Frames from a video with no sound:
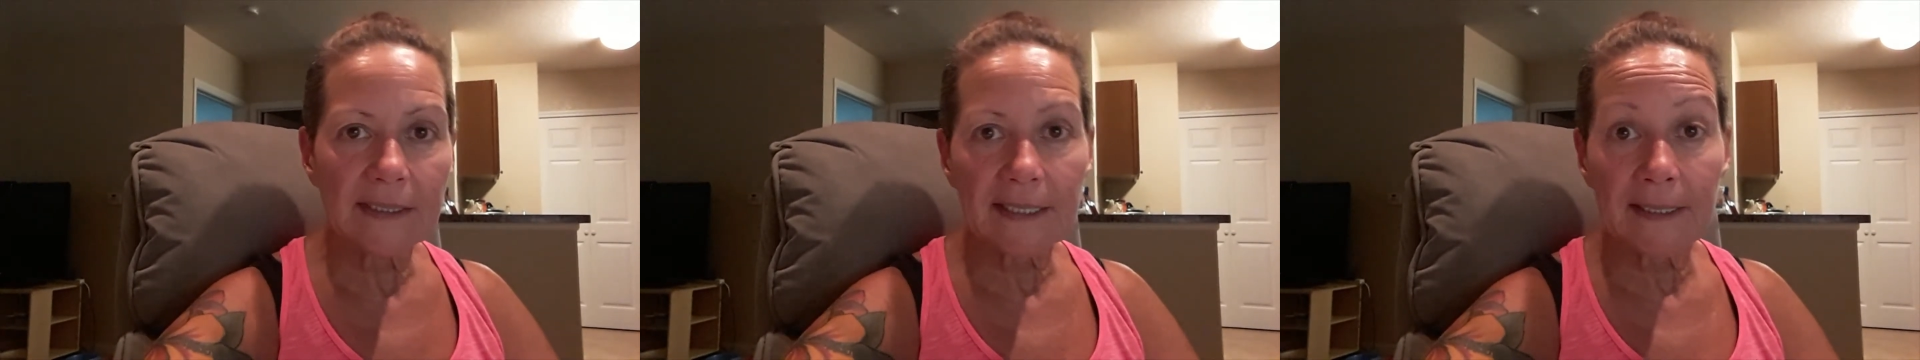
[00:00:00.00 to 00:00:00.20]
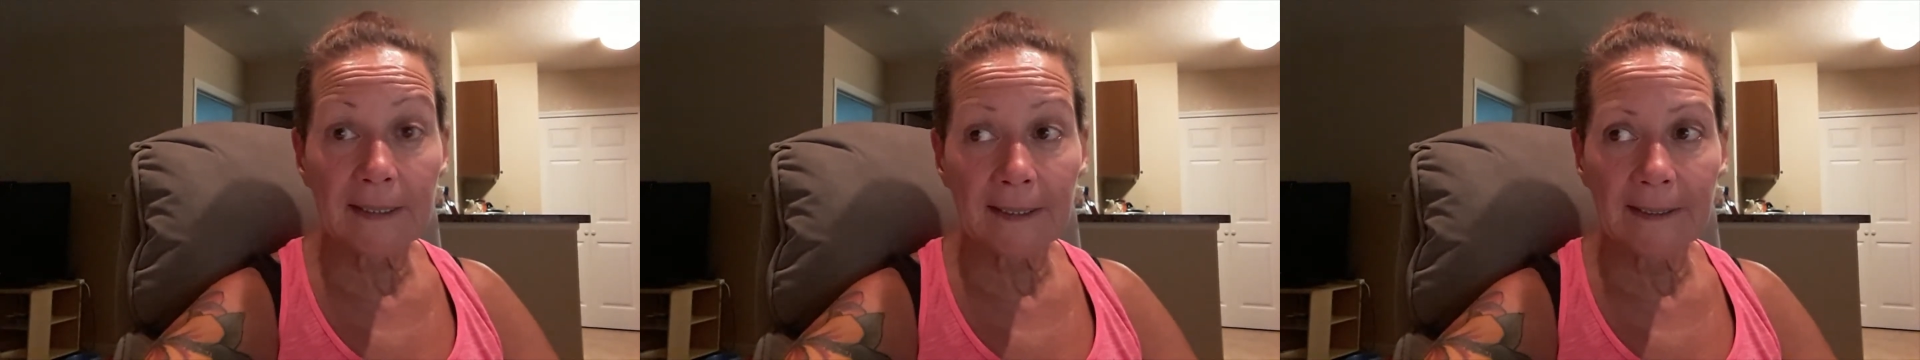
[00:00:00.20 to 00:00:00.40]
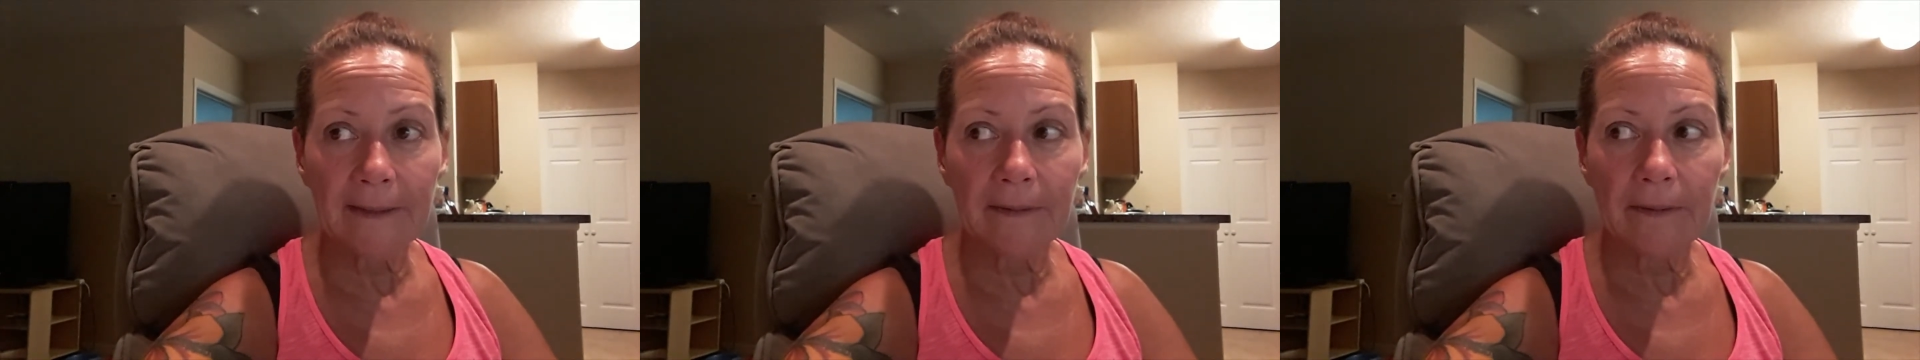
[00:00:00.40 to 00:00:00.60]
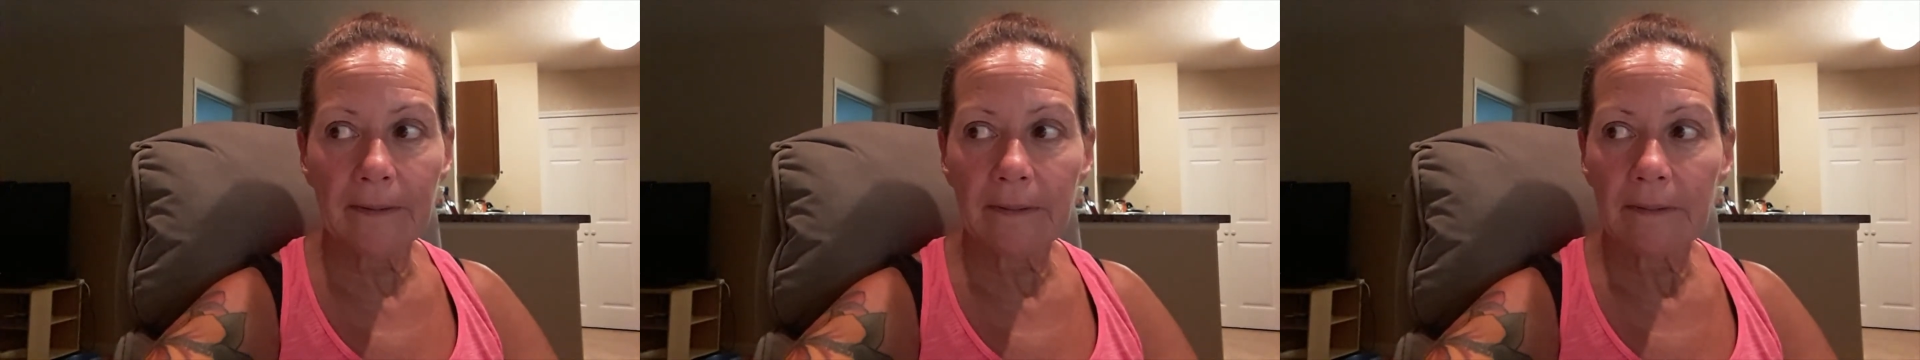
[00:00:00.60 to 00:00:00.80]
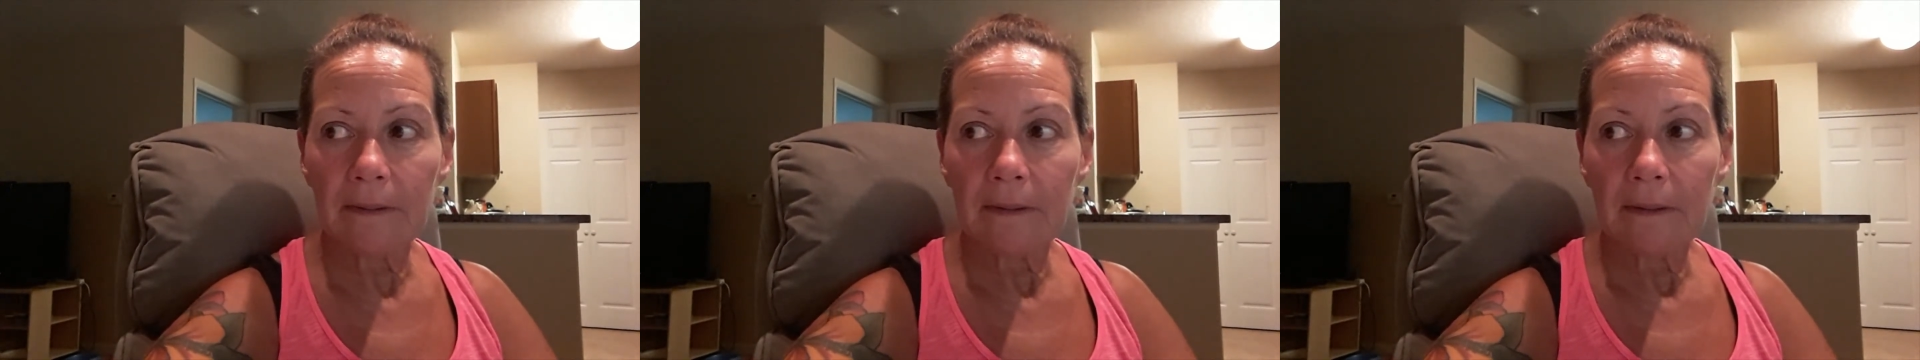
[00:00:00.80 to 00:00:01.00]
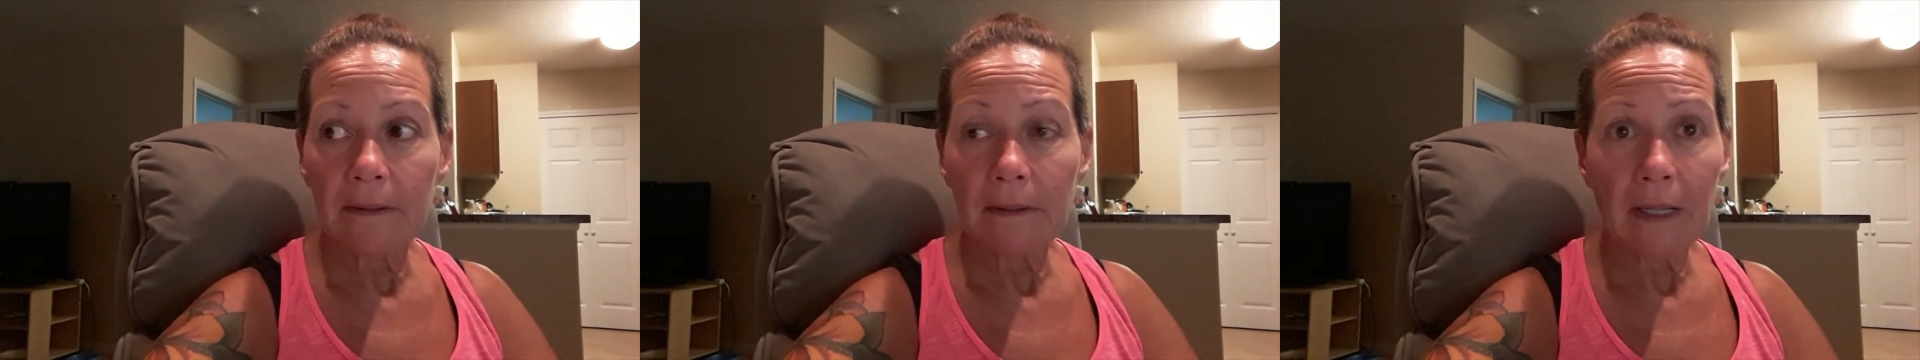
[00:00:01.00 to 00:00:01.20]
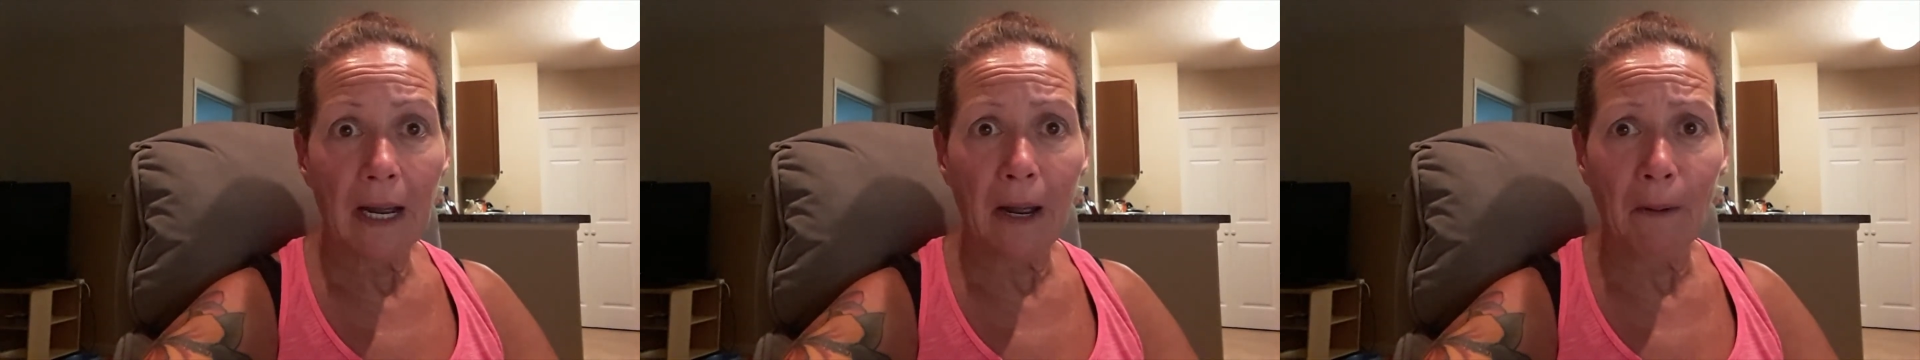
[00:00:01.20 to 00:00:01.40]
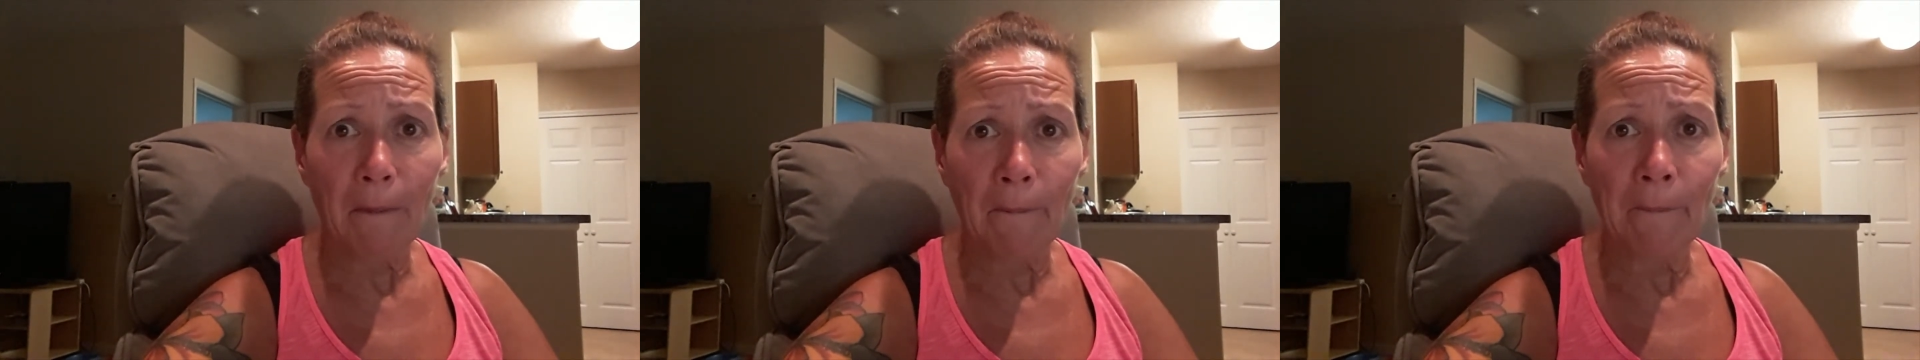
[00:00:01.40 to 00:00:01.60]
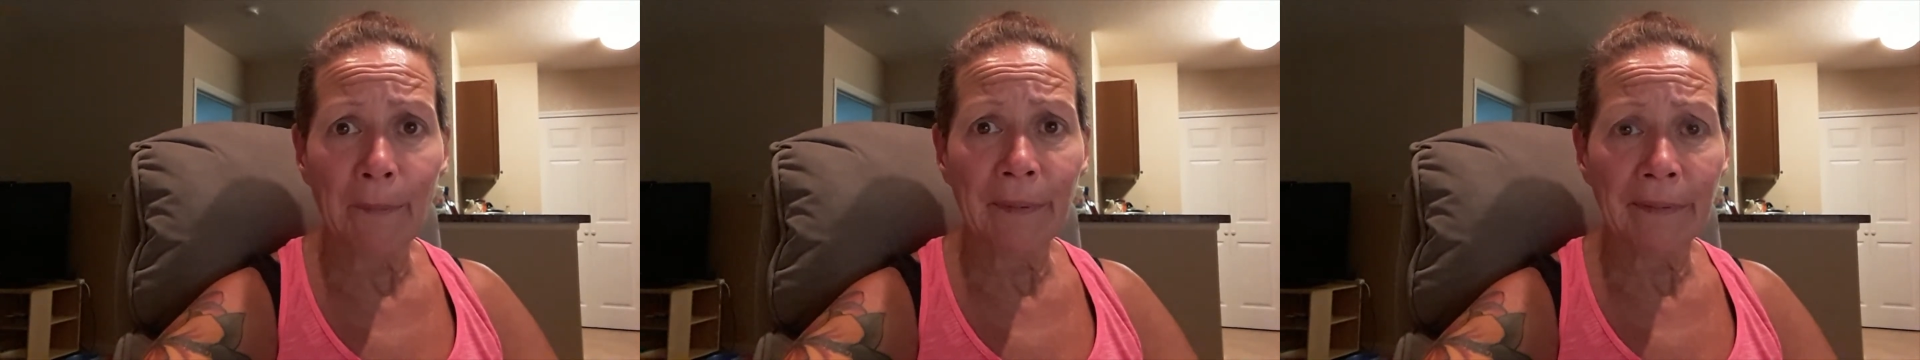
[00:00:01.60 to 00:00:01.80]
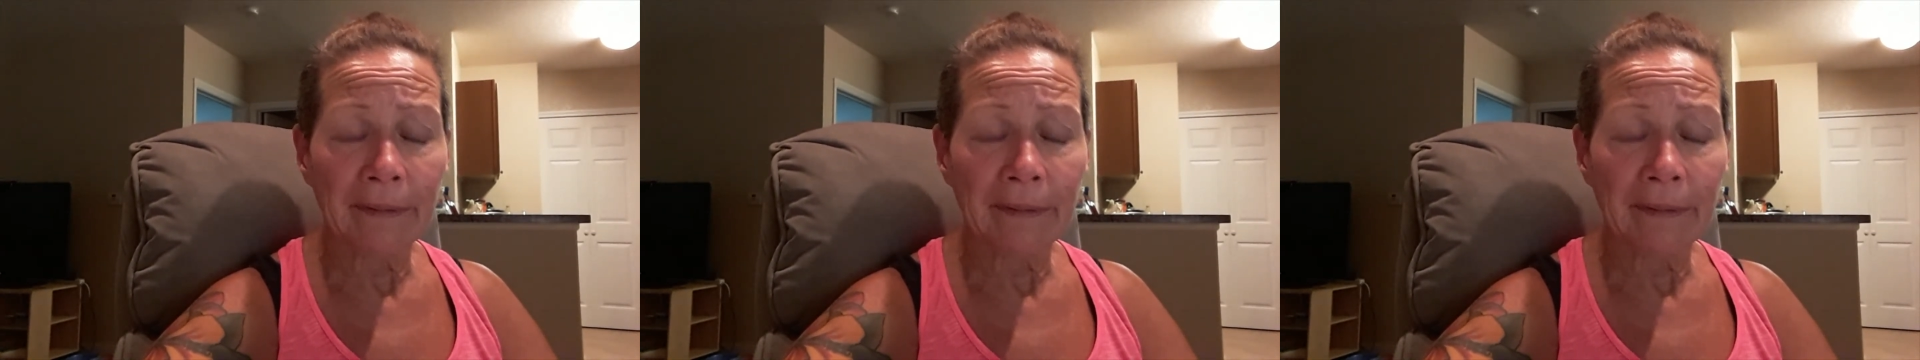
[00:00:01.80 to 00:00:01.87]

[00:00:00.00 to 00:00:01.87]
clear. I hope.